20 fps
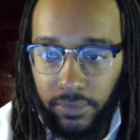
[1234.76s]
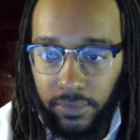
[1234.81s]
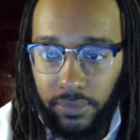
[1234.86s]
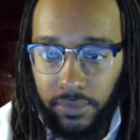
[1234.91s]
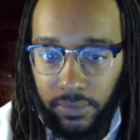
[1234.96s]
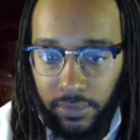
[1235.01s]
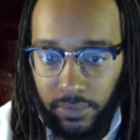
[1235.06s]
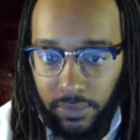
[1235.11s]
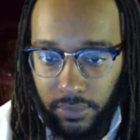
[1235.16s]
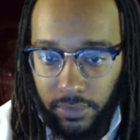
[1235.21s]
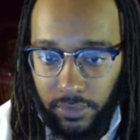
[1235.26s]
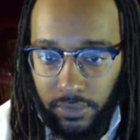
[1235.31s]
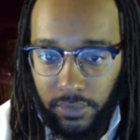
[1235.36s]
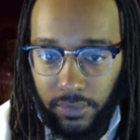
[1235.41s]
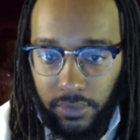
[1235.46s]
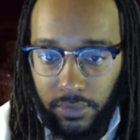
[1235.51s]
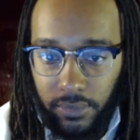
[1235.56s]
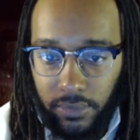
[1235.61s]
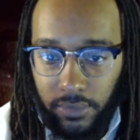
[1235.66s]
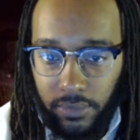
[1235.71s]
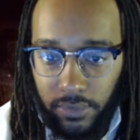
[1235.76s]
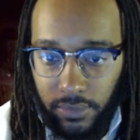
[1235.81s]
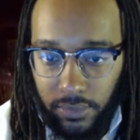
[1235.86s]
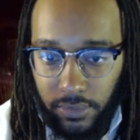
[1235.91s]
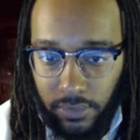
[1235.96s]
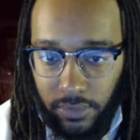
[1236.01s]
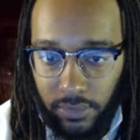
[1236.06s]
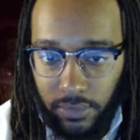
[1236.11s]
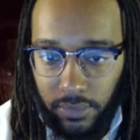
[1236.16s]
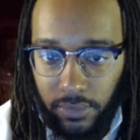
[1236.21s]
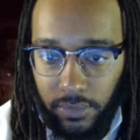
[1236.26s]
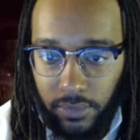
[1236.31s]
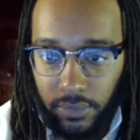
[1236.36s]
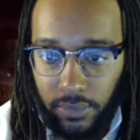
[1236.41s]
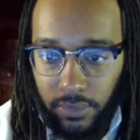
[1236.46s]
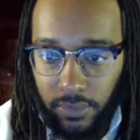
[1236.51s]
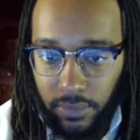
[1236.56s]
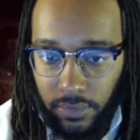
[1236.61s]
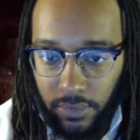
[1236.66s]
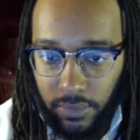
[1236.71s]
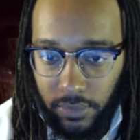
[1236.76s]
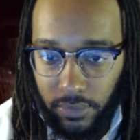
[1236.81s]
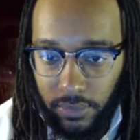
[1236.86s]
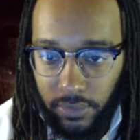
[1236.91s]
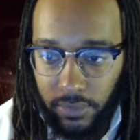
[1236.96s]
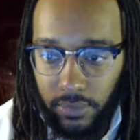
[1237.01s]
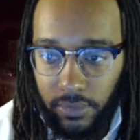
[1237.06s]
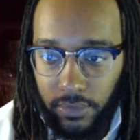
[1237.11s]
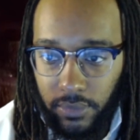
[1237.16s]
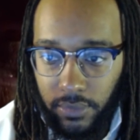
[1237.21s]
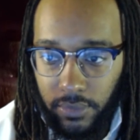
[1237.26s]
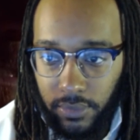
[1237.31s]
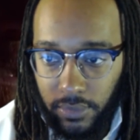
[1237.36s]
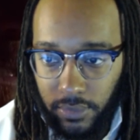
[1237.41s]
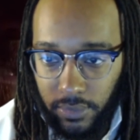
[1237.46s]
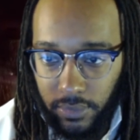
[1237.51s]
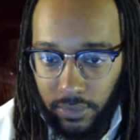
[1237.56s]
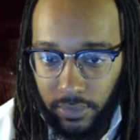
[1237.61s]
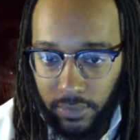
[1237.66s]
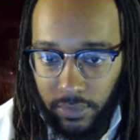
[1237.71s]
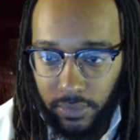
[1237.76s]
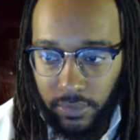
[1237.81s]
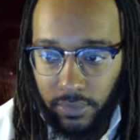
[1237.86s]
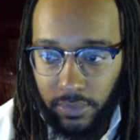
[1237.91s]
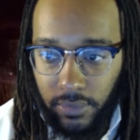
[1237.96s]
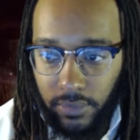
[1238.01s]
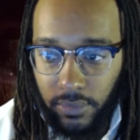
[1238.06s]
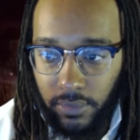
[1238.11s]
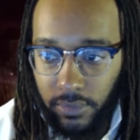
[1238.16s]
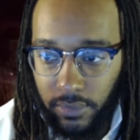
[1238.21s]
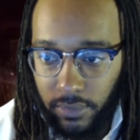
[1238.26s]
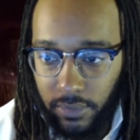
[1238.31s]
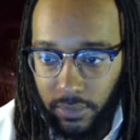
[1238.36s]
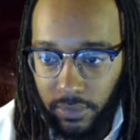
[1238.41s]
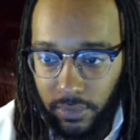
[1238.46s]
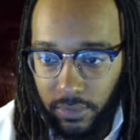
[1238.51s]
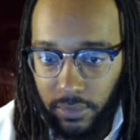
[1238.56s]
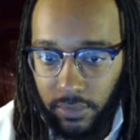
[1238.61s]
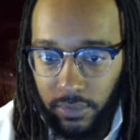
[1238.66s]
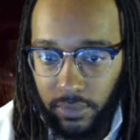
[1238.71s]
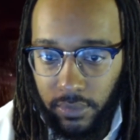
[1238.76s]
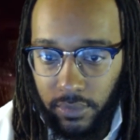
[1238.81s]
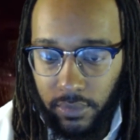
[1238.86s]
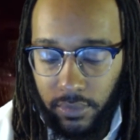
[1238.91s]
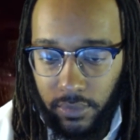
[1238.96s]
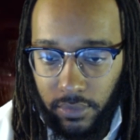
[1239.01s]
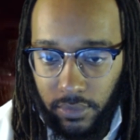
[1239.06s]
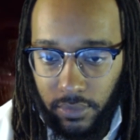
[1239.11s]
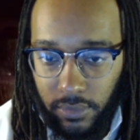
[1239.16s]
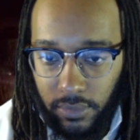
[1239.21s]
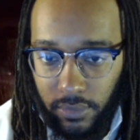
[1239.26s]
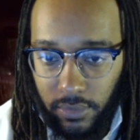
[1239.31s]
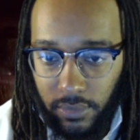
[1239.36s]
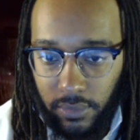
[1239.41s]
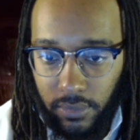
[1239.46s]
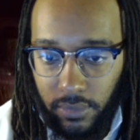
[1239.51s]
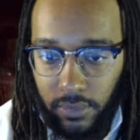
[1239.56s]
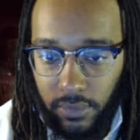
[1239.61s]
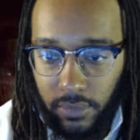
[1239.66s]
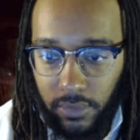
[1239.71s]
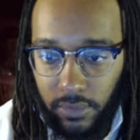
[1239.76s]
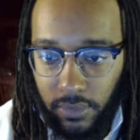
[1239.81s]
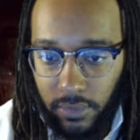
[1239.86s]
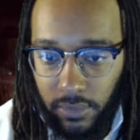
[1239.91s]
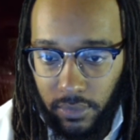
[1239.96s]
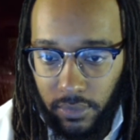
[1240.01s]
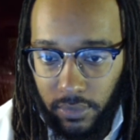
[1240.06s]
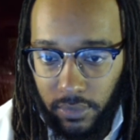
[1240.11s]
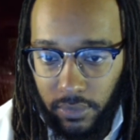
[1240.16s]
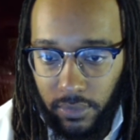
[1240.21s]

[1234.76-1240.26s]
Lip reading: No words are spoken by the person on screen.